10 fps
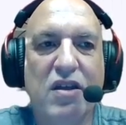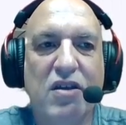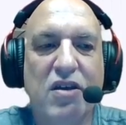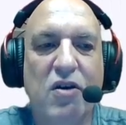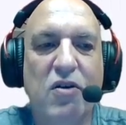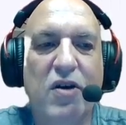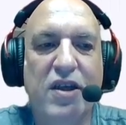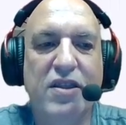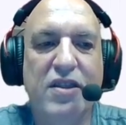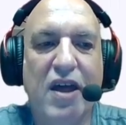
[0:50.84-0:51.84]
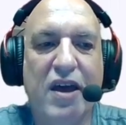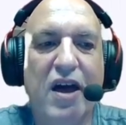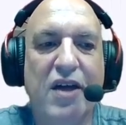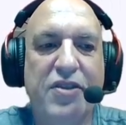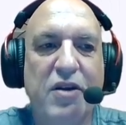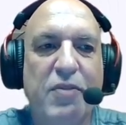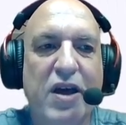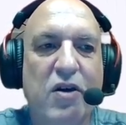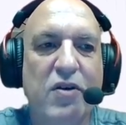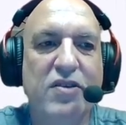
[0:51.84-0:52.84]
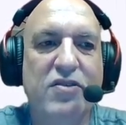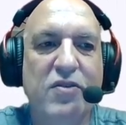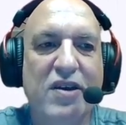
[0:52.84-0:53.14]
I got there by going to